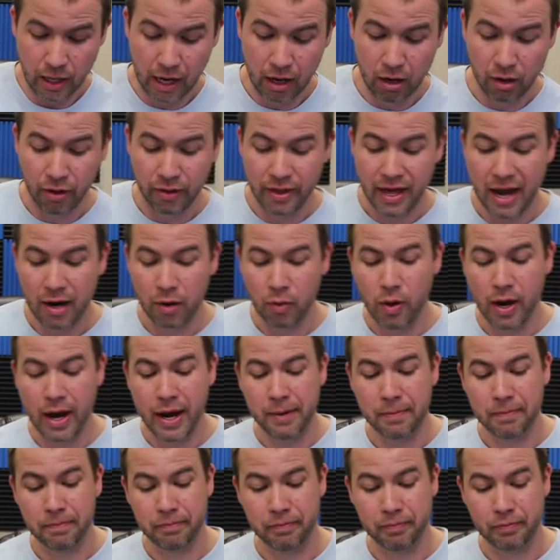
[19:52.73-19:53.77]
Arrow that
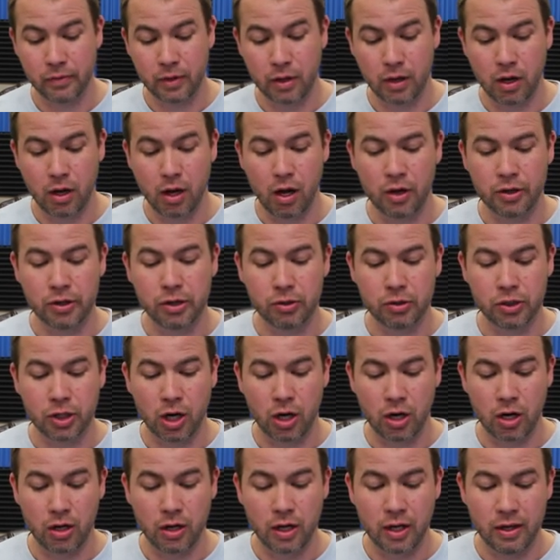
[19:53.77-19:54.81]
away. Oh, you
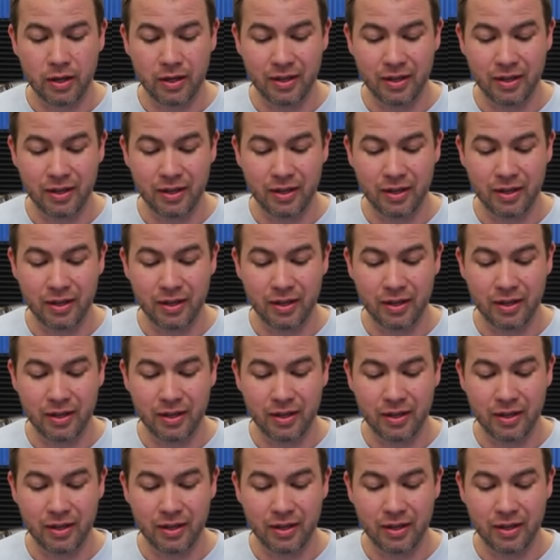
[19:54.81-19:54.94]
turd.